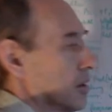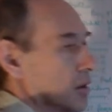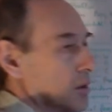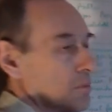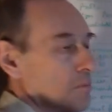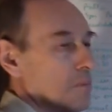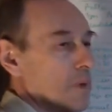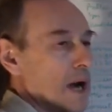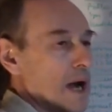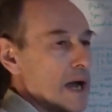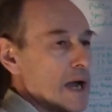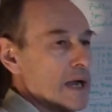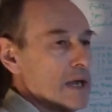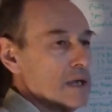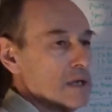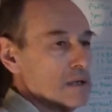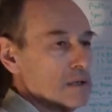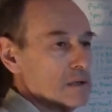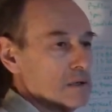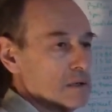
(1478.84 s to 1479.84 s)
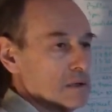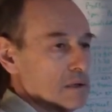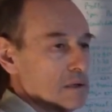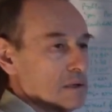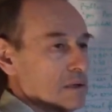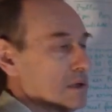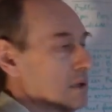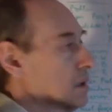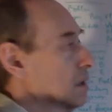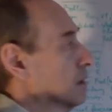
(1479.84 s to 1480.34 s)
my
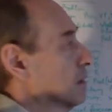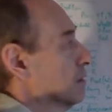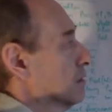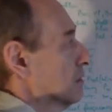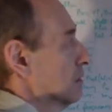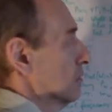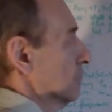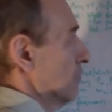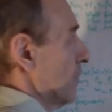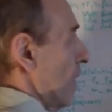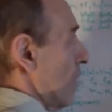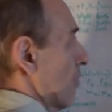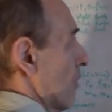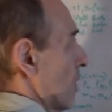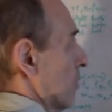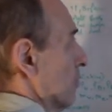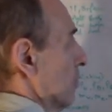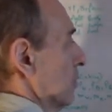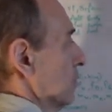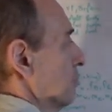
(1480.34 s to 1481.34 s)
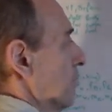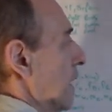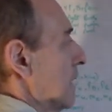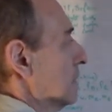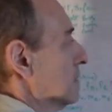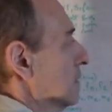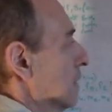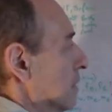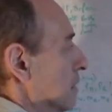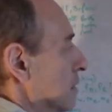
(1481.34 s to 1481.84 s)
variable
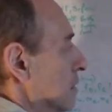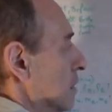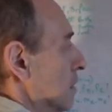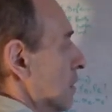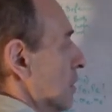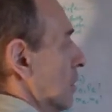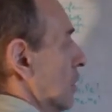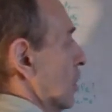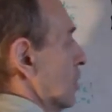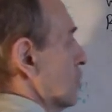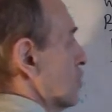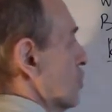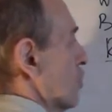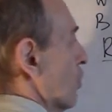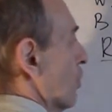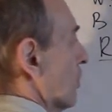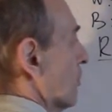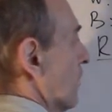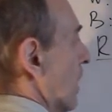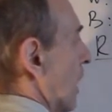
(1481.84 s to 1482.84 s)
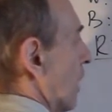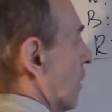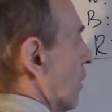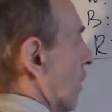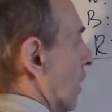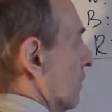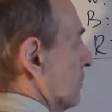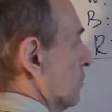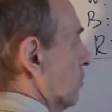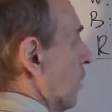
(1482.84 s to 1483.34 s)
beta took value
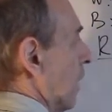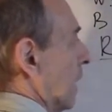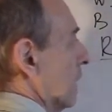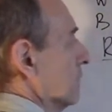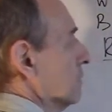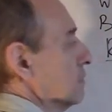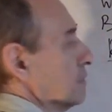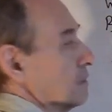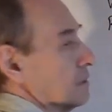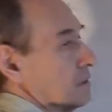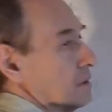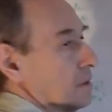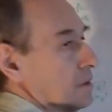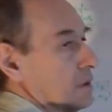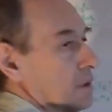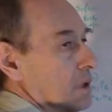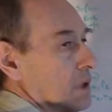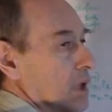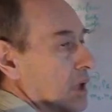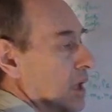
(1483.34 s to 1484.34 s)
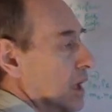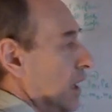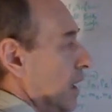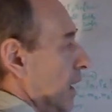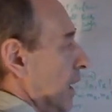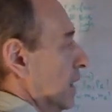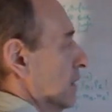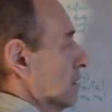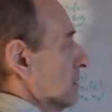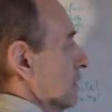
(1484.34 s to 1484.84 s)
of 1
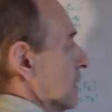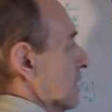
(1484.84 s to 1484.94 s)
and